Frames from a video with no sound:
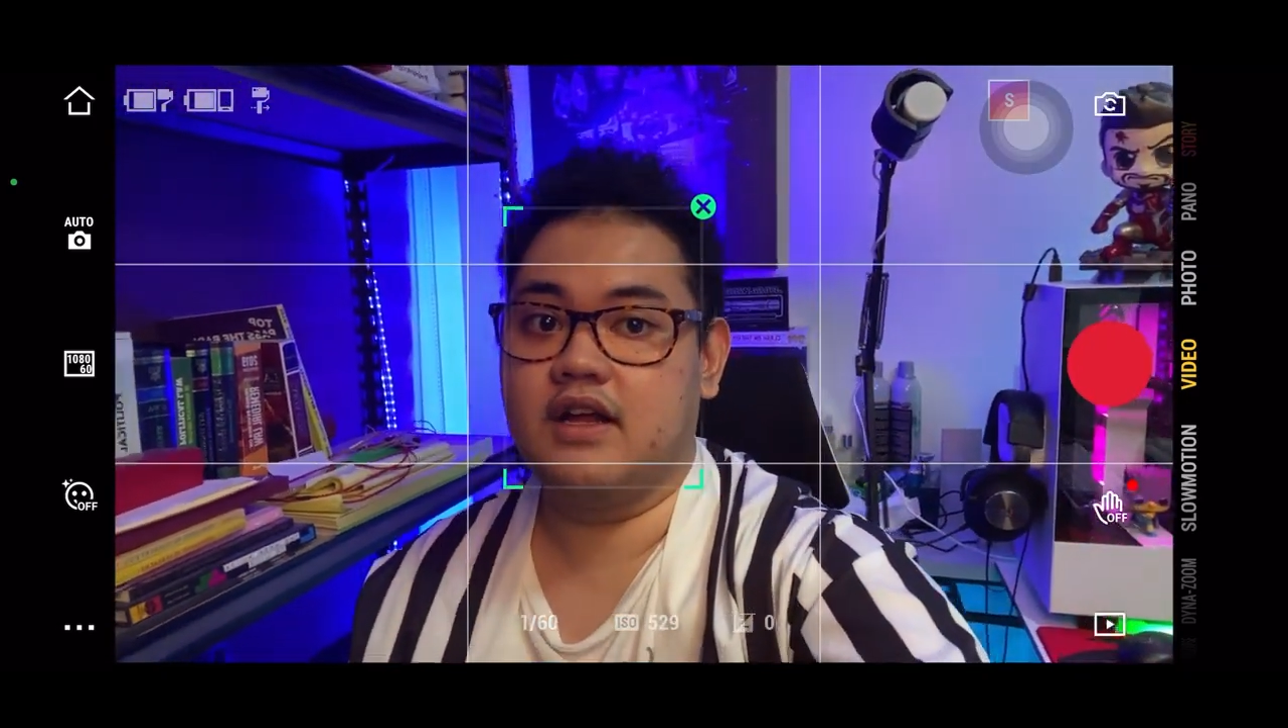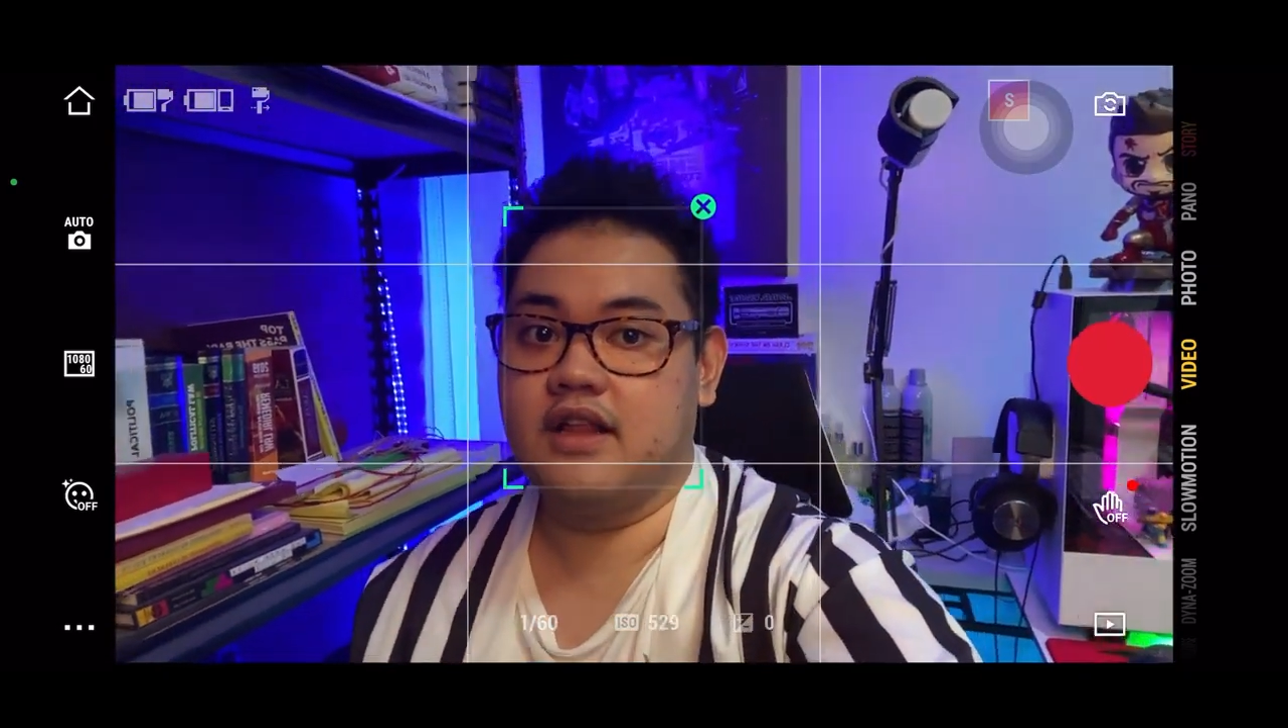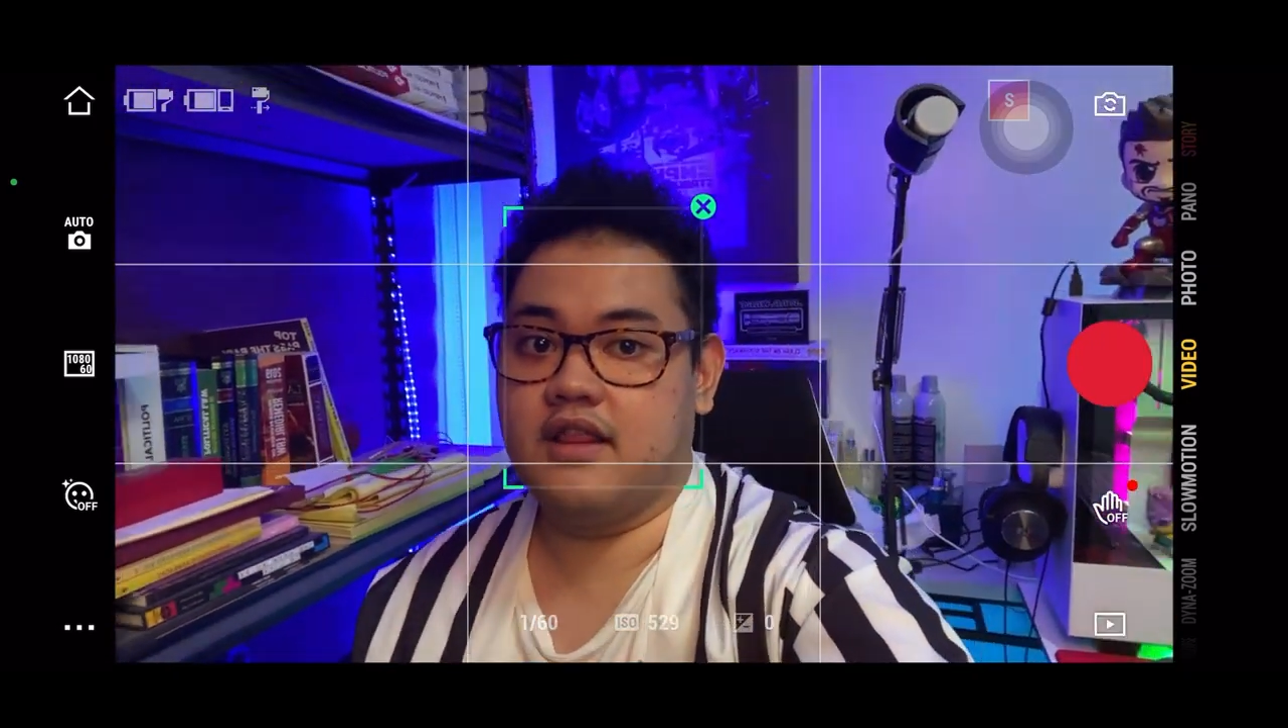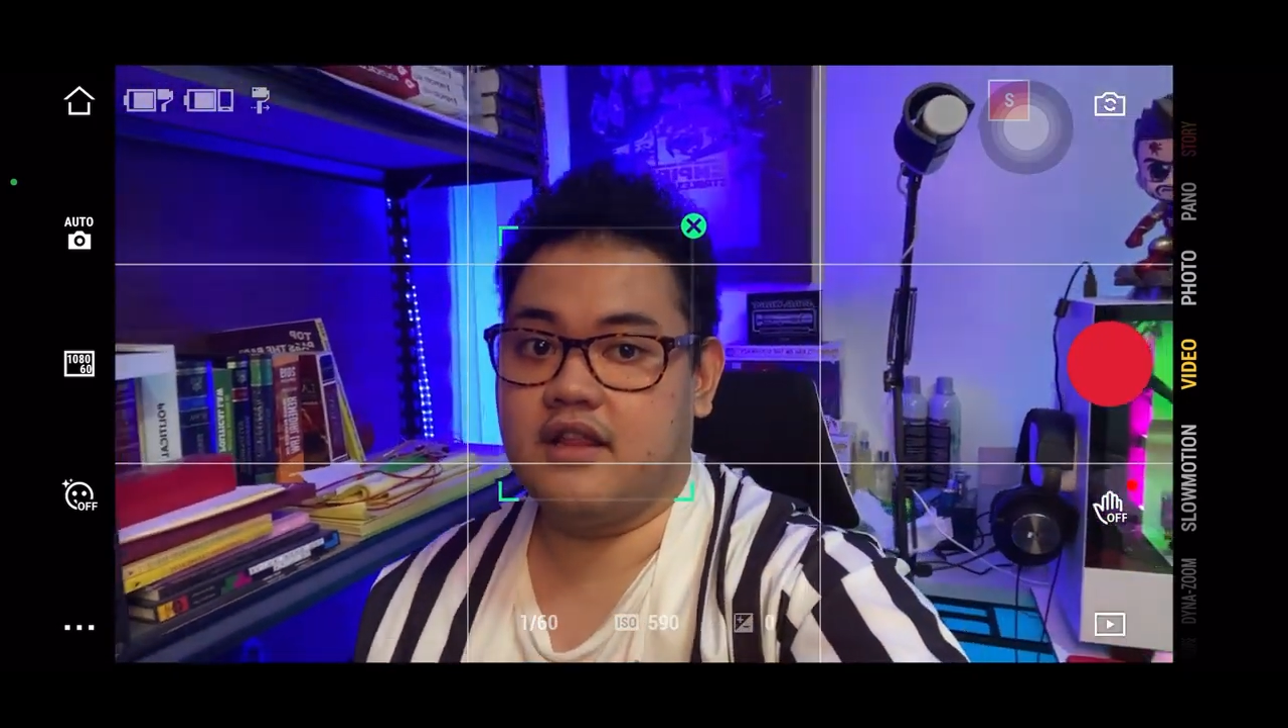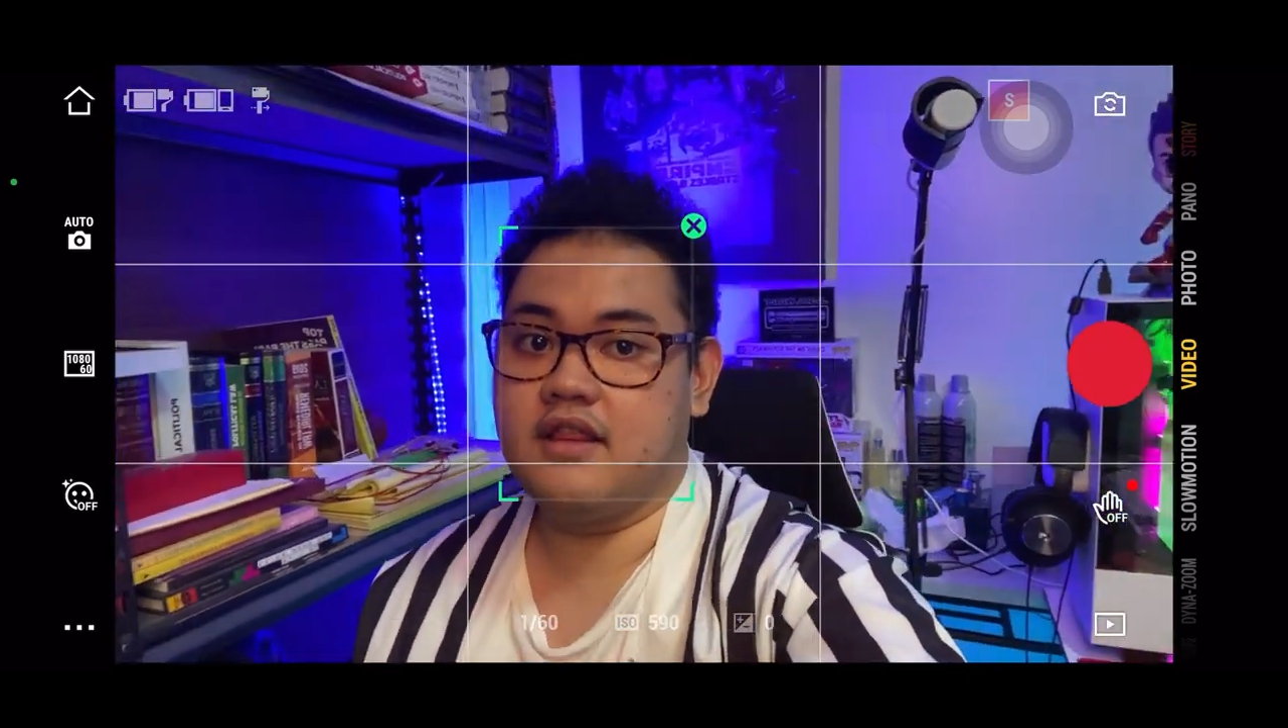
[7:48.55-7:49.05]

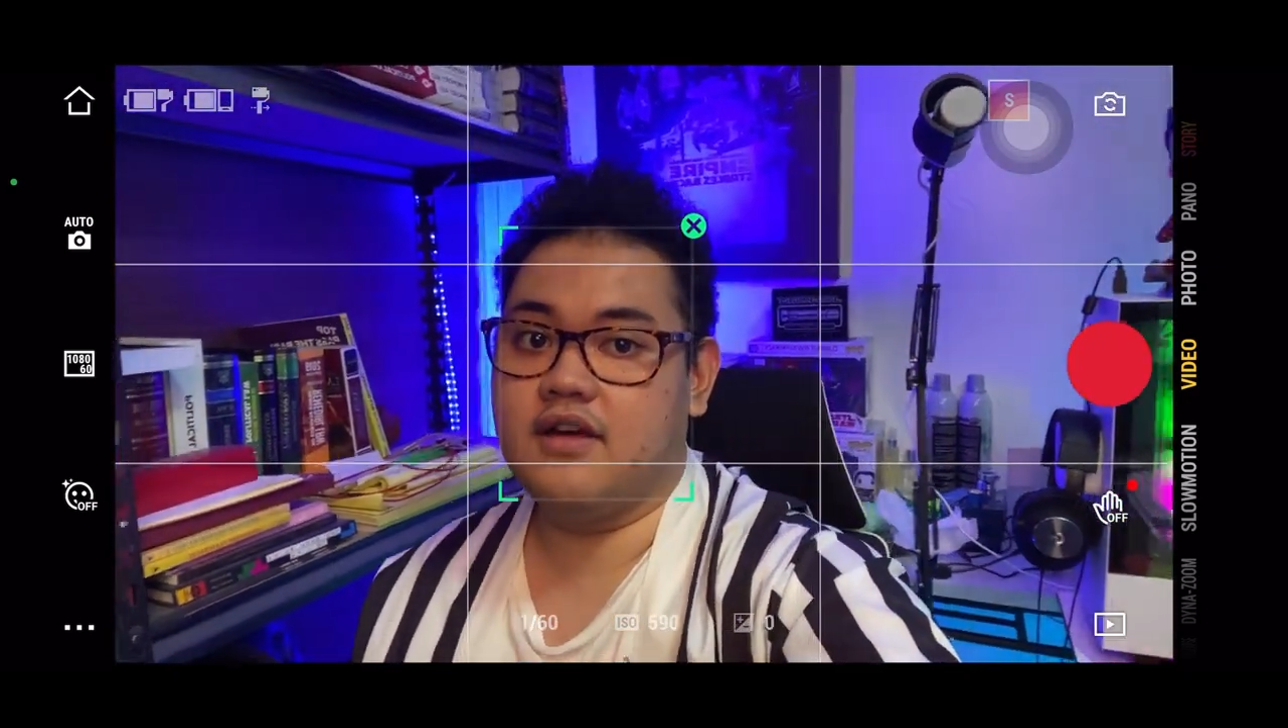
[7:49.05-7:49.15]
than the